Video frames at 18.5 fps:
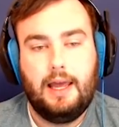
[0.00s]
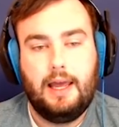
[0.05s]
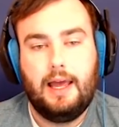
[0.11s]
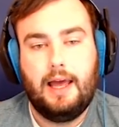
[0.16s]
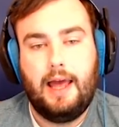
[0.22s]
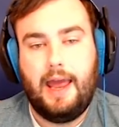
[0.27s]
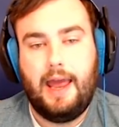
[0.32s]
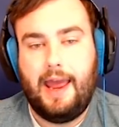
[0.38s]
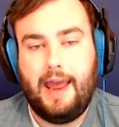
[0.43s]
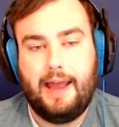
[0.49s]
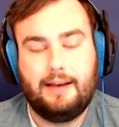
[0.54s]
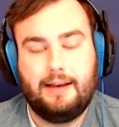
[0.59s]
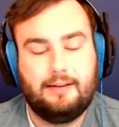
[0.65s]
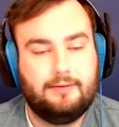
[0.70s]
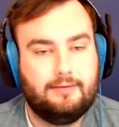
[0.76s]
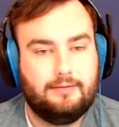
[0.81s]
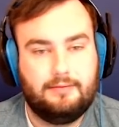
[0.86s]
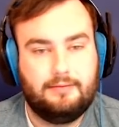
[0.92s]
And
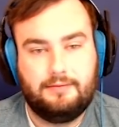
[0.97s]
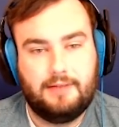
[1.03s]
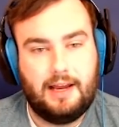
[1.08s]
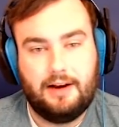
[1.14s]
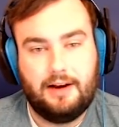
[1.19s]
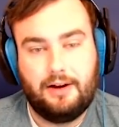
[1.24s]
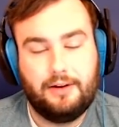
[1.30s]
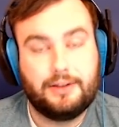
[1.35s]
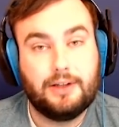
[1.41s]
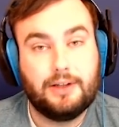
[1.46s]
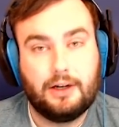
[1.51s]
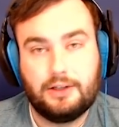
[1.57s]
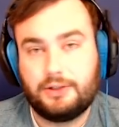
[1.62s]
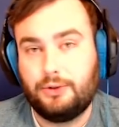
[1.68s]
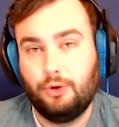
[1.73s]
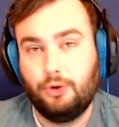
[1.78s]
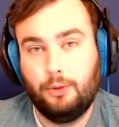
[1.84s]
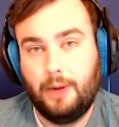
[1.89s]
I don't know. It's hard to
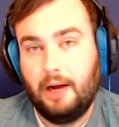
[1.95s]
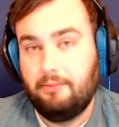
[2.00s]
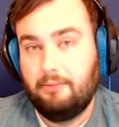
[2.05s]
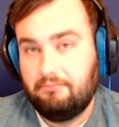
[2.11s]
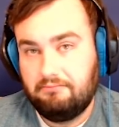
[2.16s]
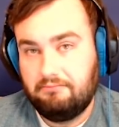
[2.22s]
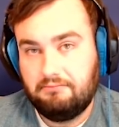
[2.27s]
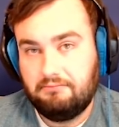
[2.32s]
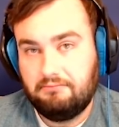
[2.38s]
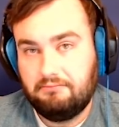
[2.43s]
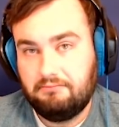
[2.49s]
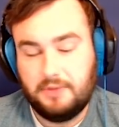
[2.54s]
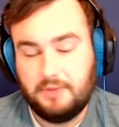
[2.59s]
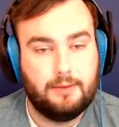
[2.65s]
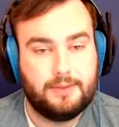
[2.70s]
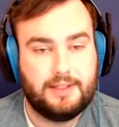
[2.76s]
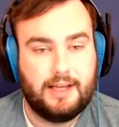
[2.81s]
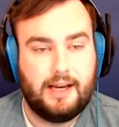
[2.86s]
screw him up, is all
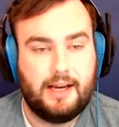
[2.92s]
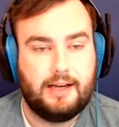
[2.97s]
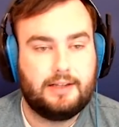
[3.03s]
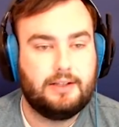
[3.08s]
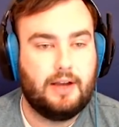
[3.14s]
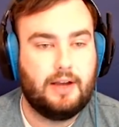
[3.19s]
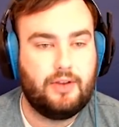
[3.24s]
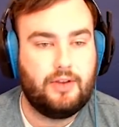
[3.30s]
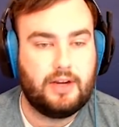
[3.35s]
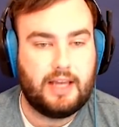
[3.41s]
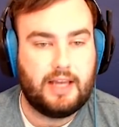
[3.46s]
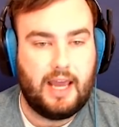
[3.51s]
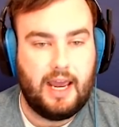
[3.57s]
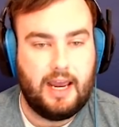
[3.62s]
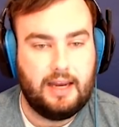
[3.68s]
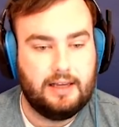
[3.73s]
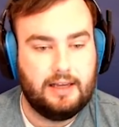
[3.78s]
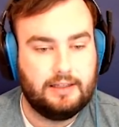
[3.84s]
I'm saying. So I think
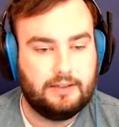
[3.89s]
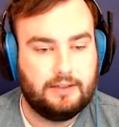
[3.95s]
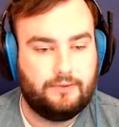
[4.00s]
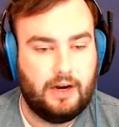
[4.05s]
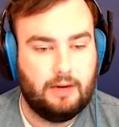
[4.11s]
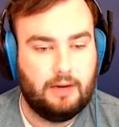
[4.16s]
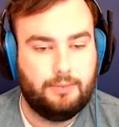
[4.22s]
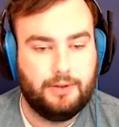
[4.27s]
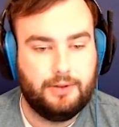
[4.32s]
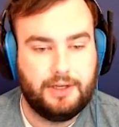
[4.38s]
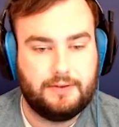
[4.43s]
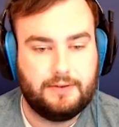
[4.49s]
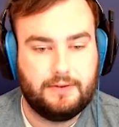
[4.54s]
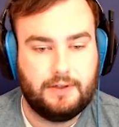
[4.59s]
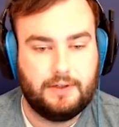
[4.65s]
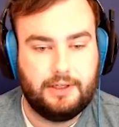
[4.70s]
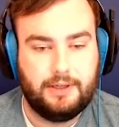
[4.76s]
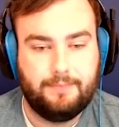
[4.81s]
A is a fair place
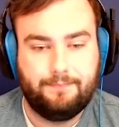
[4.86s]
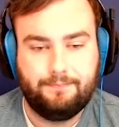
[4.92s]
for him.